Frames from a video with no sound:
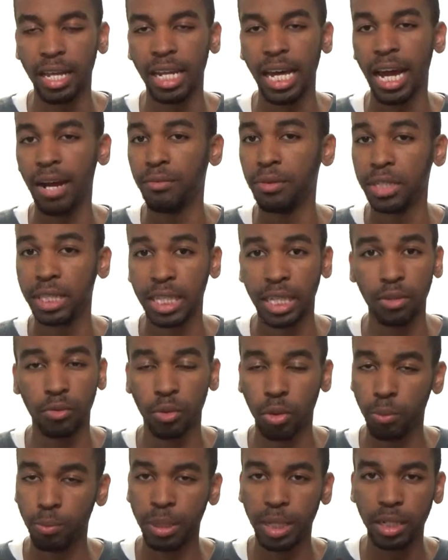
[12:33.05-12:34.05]
Everything
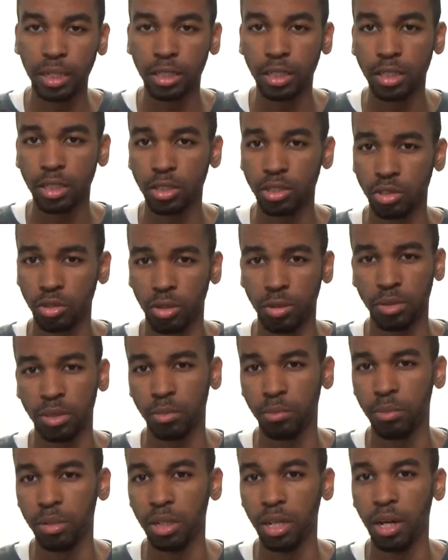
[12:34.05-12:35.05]
will be in the
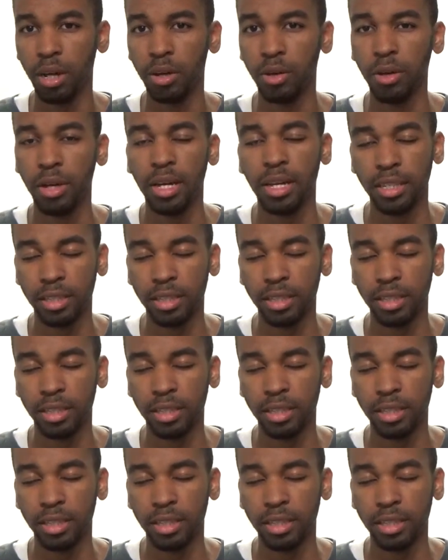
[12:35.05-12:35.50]
description below.